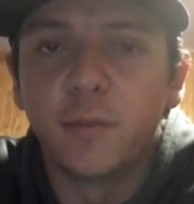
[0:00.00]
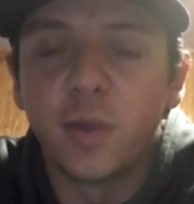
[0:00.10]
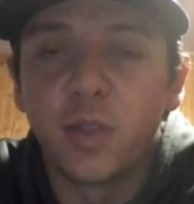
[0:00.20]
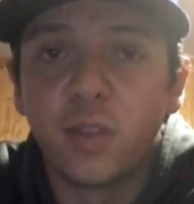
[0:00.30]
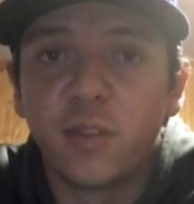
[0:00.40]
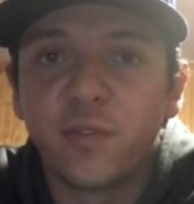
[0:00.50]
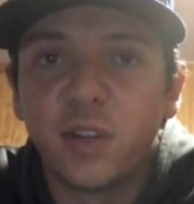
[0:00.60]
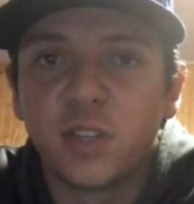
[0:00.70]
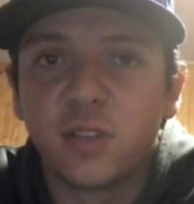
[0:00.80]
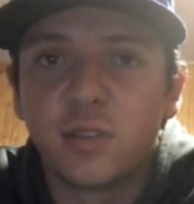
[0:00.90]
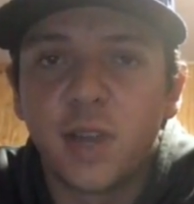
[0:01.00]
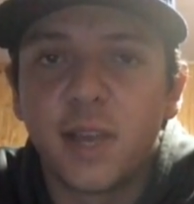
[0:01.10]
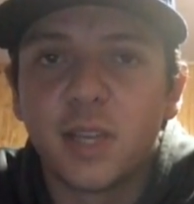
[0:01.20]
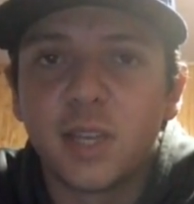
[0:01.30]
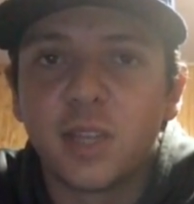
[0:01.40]
within the French
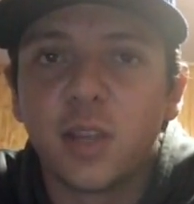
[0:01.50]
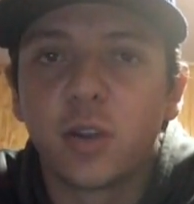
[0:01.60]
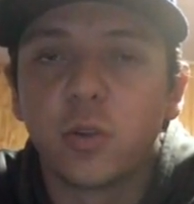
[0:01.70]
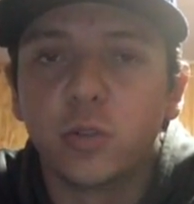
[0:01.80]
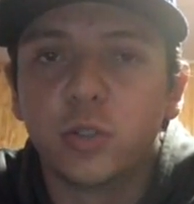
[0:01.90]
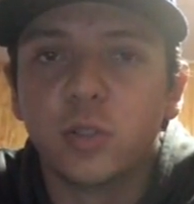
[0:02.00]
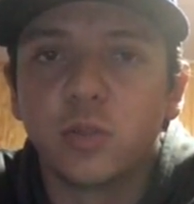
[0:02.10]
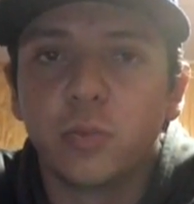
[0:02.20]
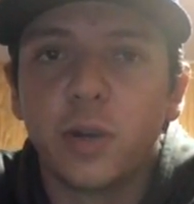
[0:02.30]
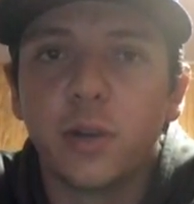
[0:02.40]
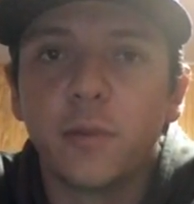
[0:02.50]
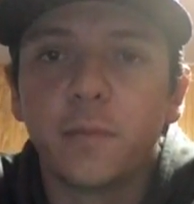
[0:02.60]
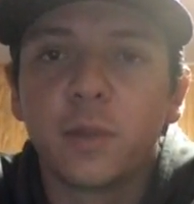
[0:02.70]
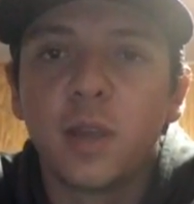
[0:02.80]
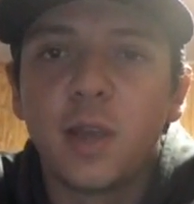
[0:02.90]
society and their culture as well.
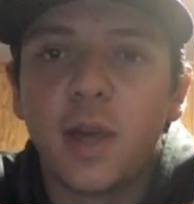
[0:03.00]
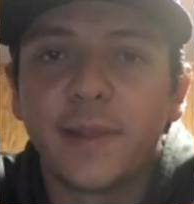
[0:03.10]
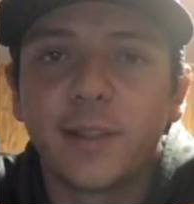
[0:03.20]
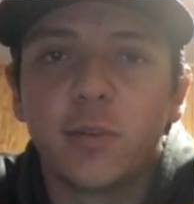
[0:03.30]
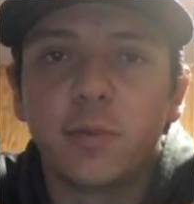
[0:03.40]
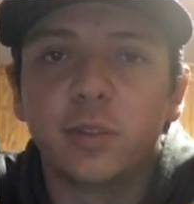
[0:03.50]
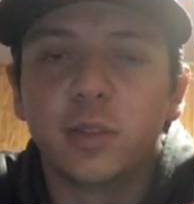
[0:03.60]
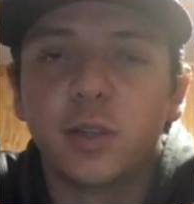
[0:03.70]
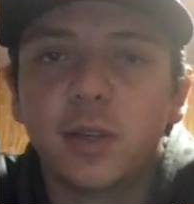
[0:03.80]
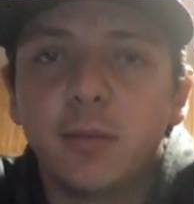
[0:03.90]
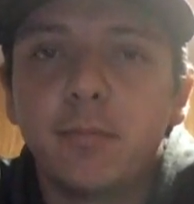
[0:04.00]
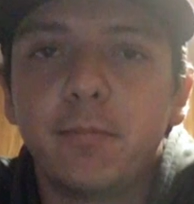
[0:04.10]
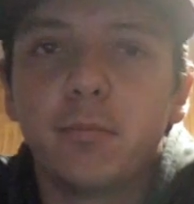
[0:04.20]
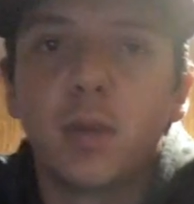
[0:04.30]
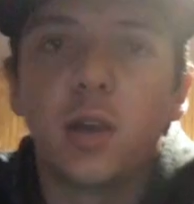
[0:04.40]
I think that would build
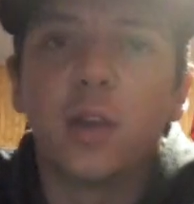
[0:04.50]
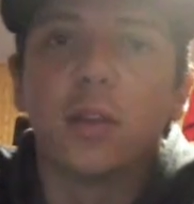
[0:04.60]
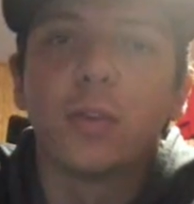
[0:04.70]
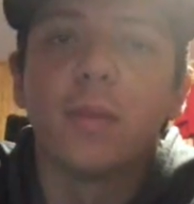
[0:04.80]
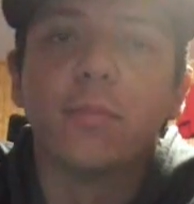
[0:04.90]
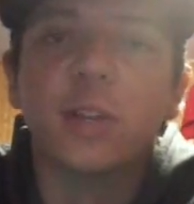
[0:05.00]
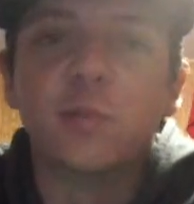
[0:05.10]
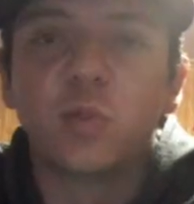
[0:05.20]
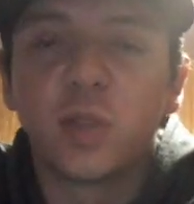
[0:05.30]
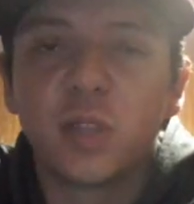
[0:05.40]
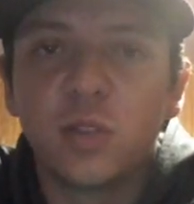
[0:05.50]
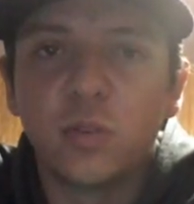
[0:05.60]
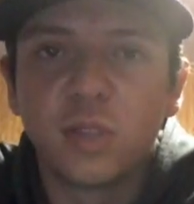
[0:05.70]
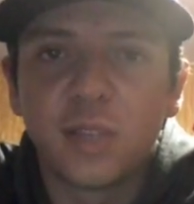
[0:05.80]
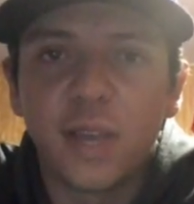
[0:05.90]
a great bridge between the
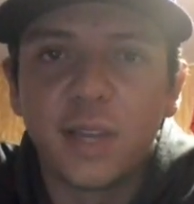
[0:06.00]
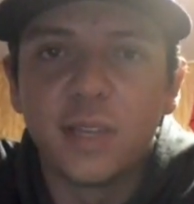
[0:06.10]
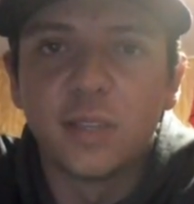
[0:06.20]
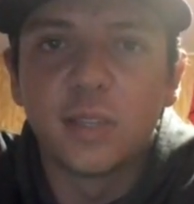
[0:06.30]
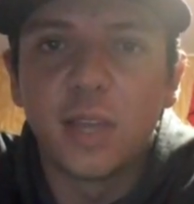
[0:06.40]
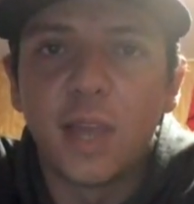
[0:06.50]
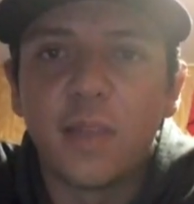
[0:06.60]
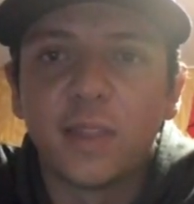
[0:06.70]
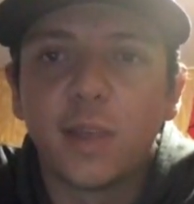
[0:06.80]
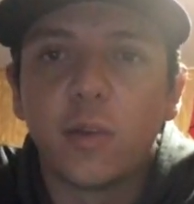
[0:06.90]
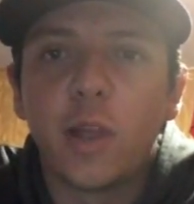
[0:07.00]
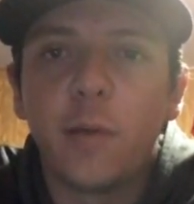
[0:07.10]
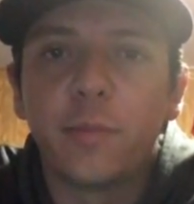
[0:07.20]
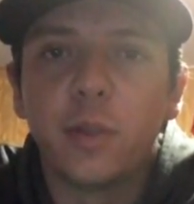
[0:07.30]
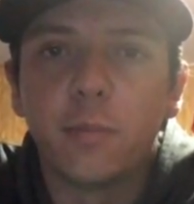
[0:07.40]
two societies, and I think that would
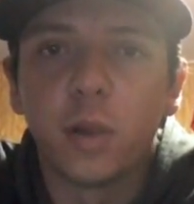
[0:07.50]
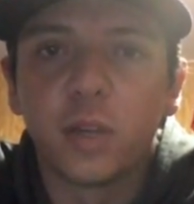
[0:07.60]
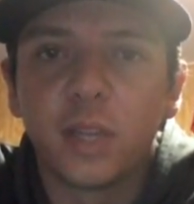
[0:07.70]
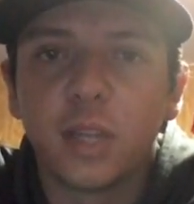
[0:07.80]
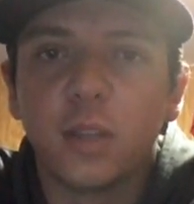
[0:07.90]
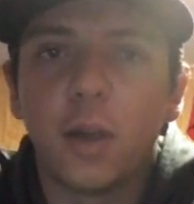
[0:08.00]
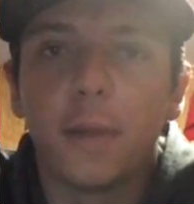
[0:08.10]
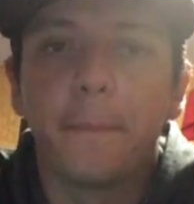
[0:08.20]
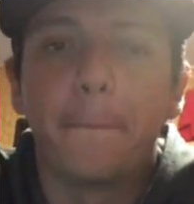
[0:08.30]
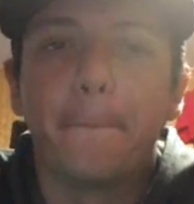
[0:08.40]
help their marketing a lot.